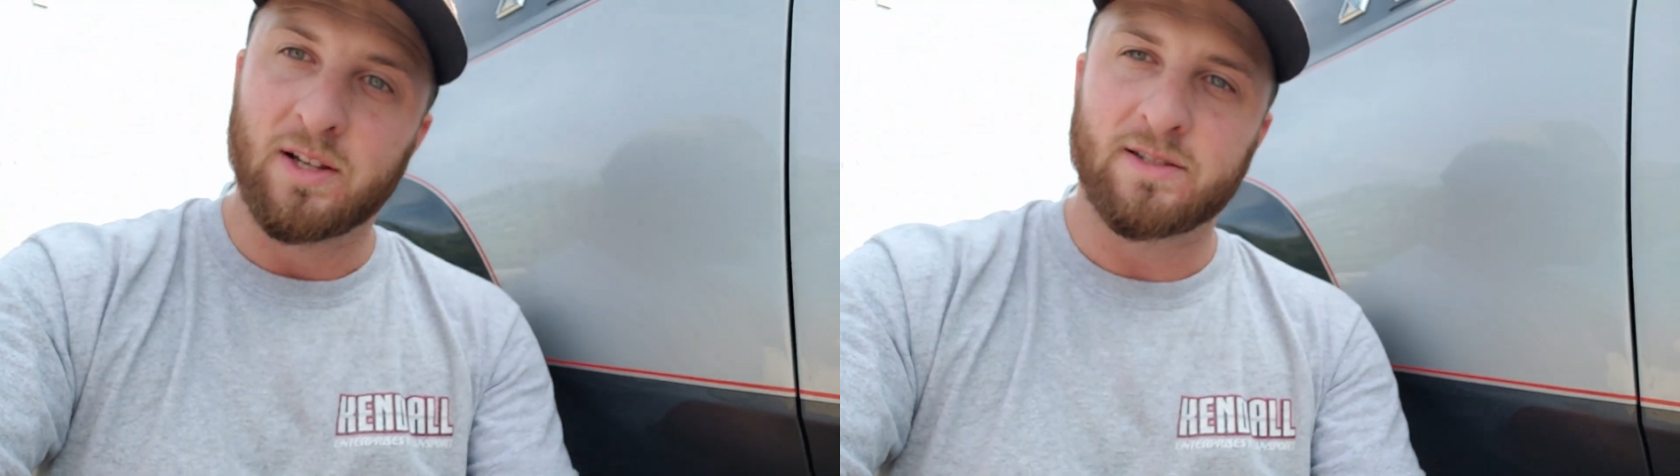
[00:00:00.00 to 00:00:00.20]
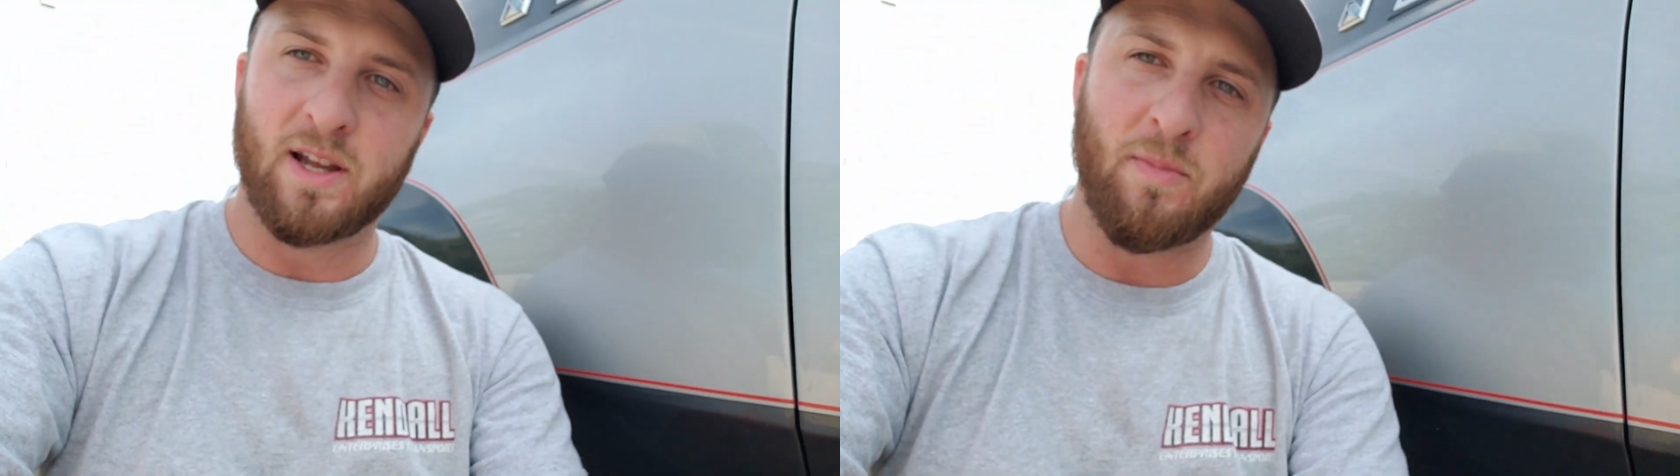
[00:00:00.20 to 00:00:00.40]

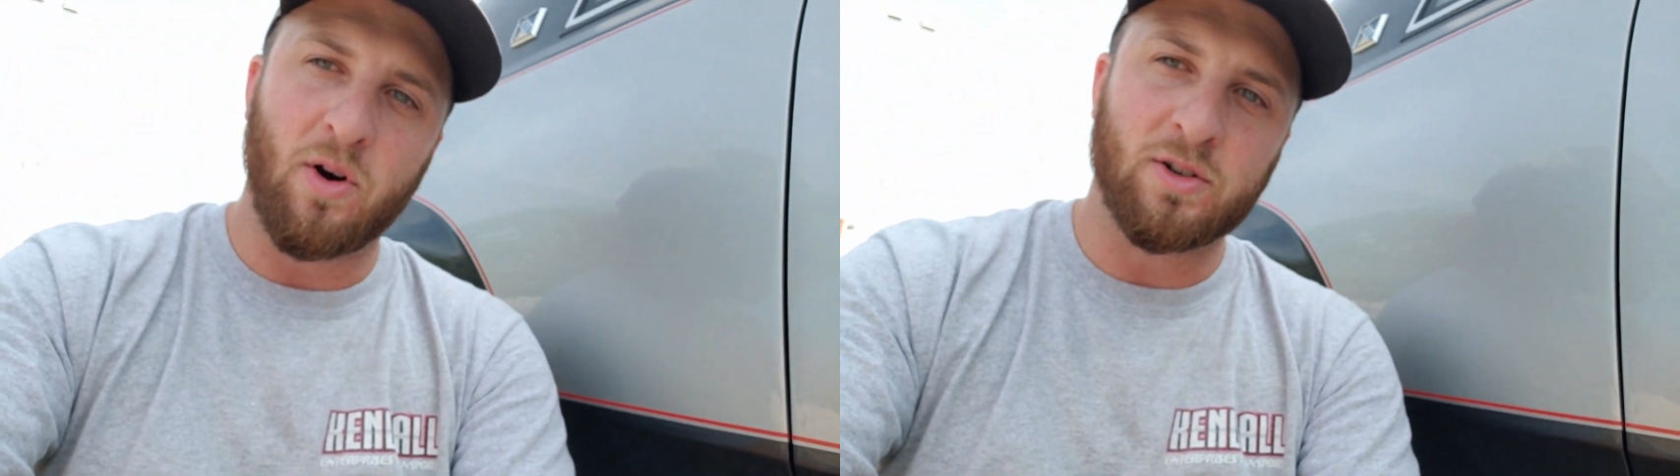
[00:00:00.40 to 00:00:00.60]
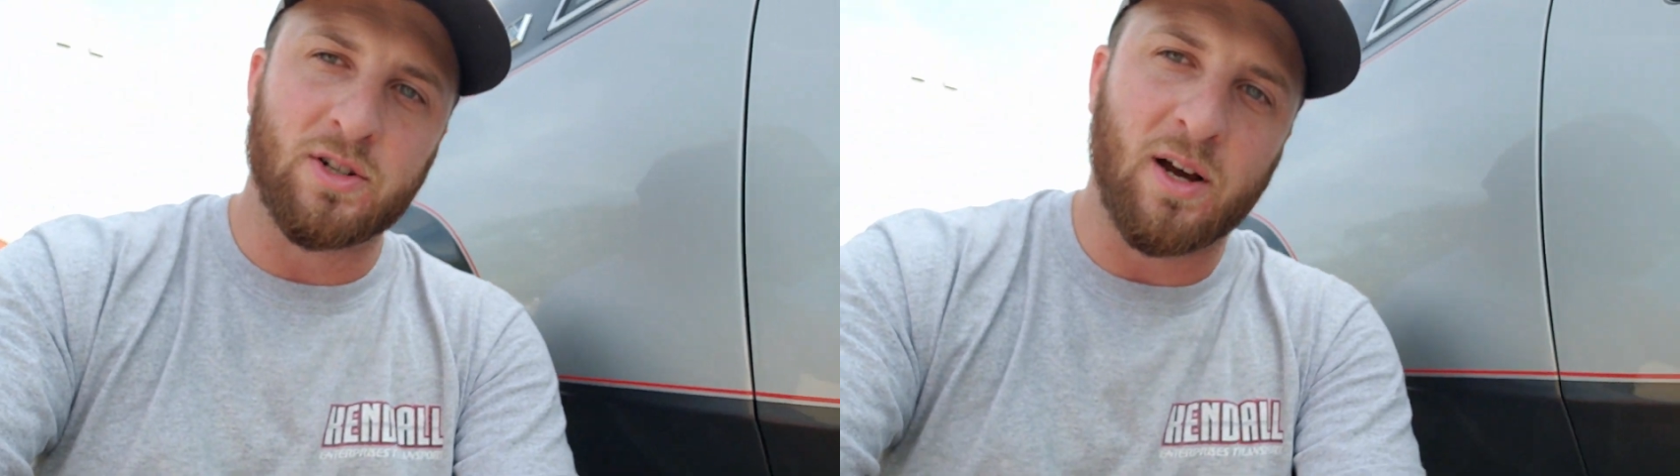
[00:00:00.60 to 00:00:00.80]
same
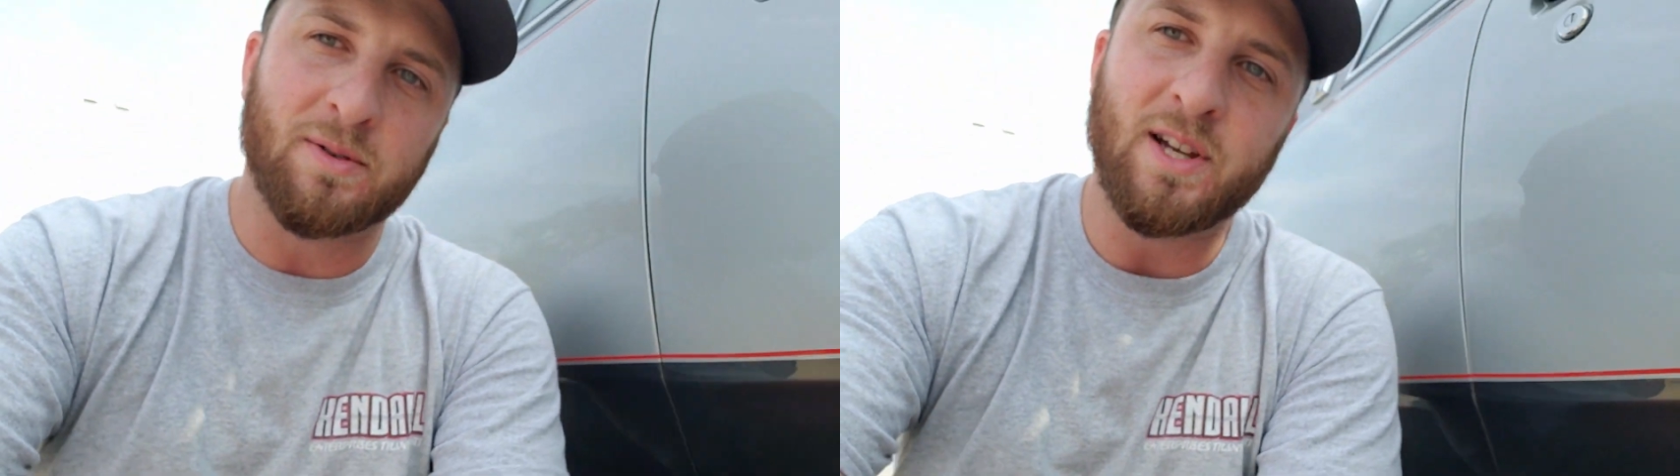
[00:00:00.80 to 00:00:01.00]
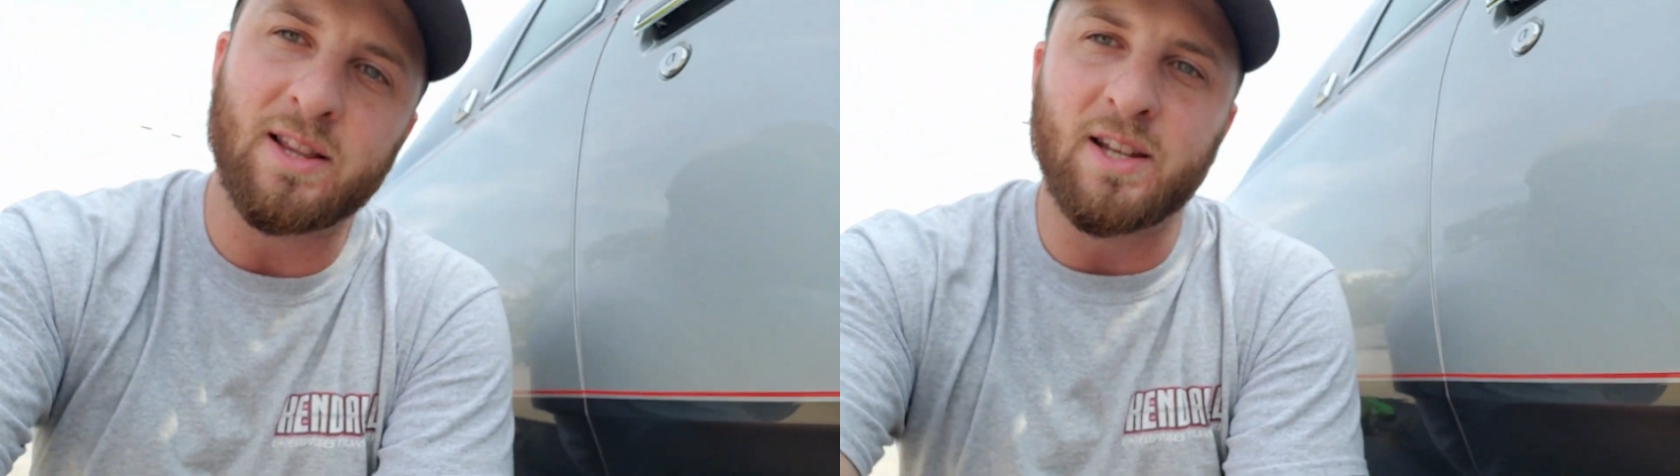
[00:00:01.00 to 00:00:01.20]
auction I
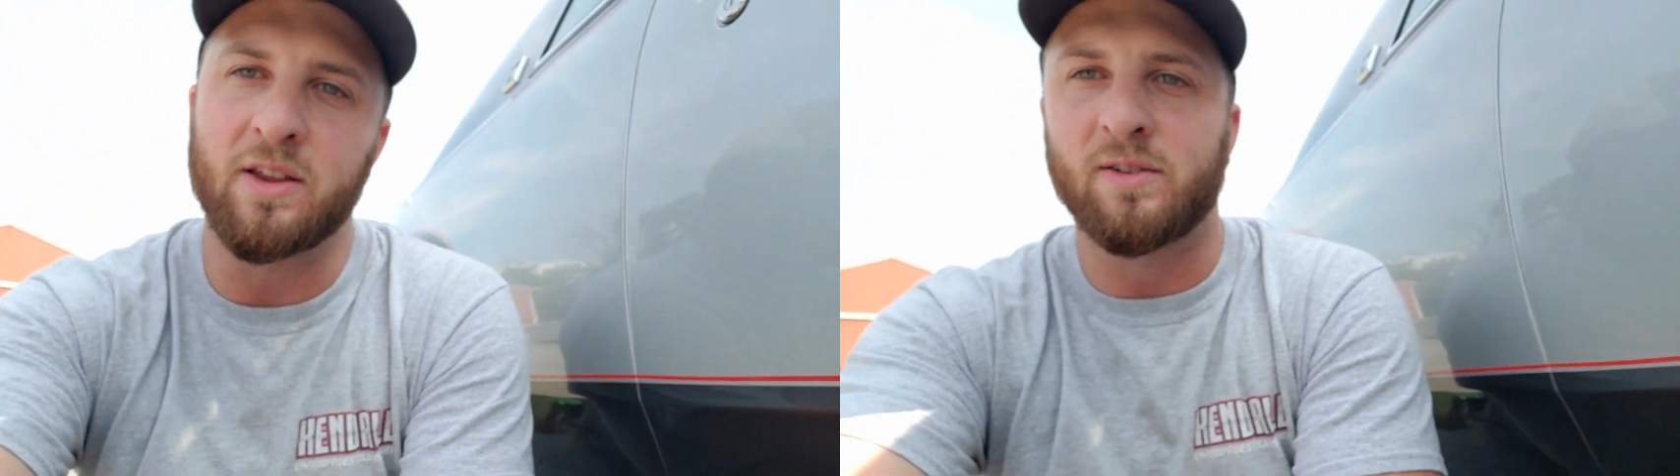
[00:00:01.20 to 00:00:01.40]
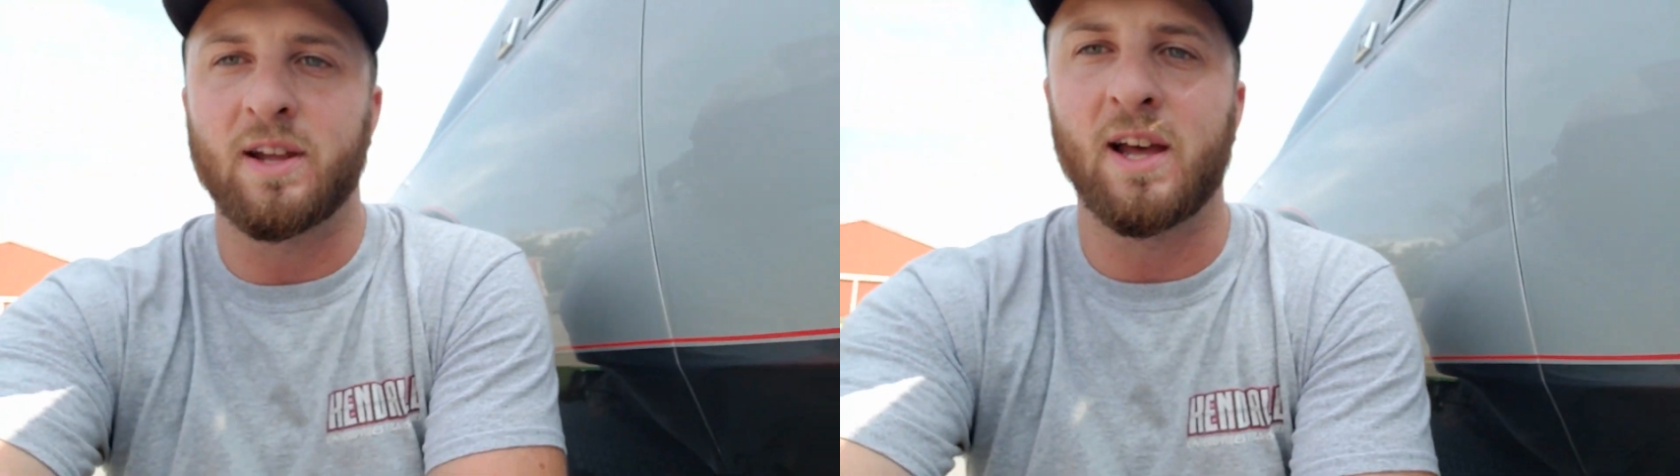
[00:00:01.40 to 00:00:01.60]
was at the
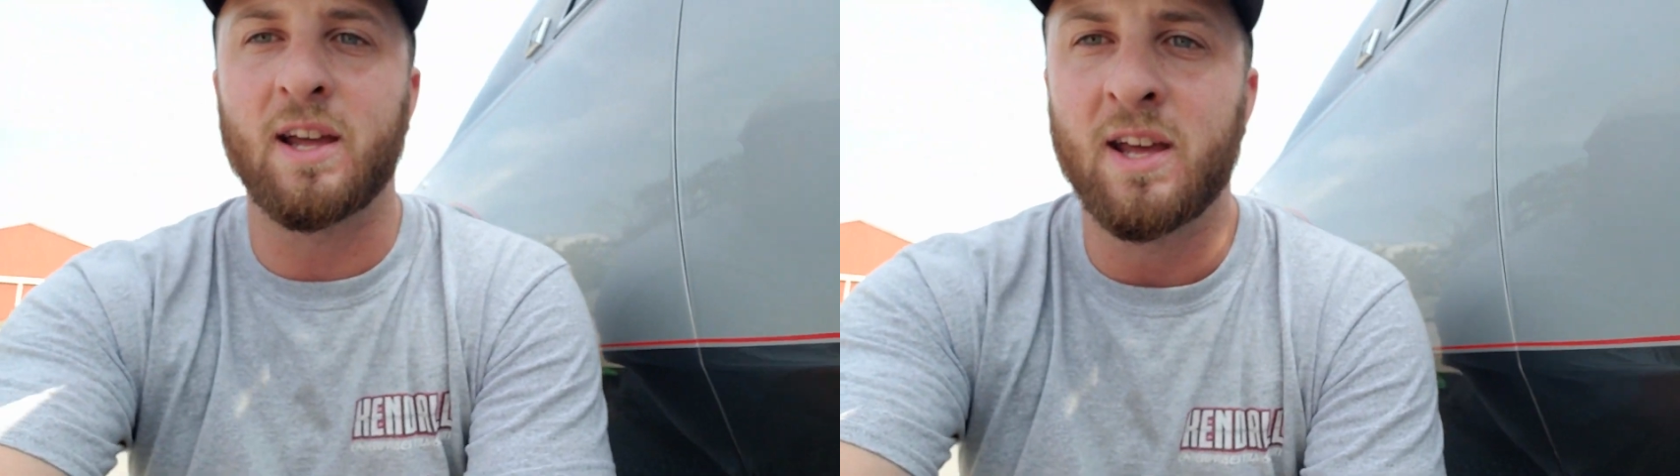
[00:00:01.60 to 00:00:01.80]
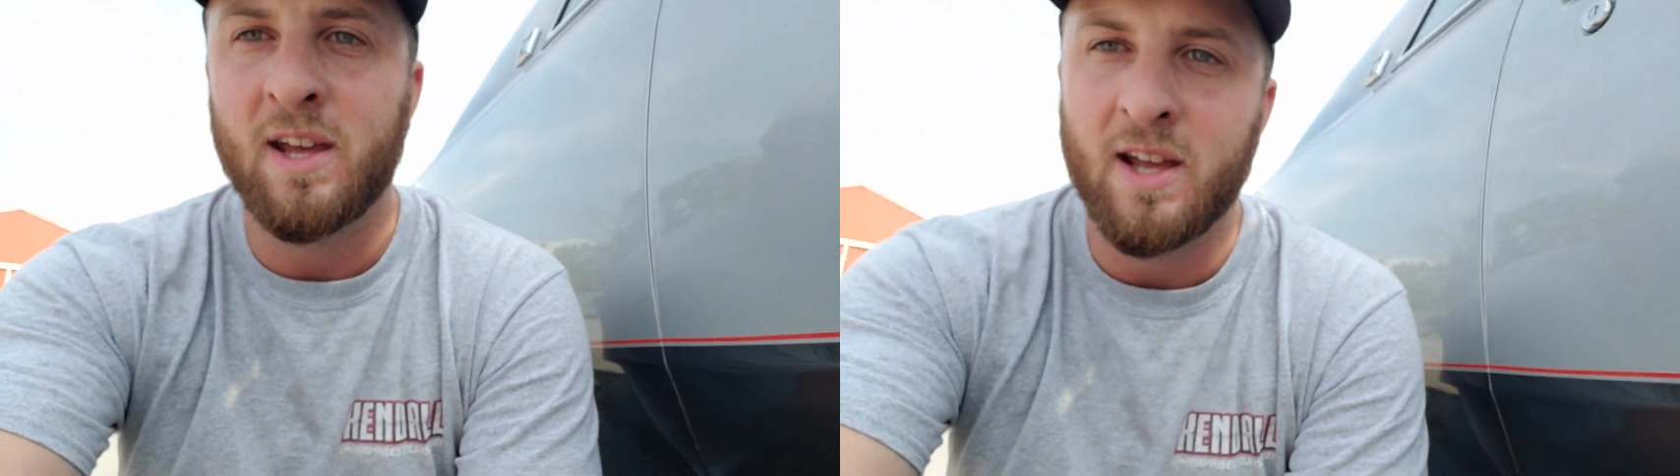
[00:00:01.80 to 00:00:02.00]
other day,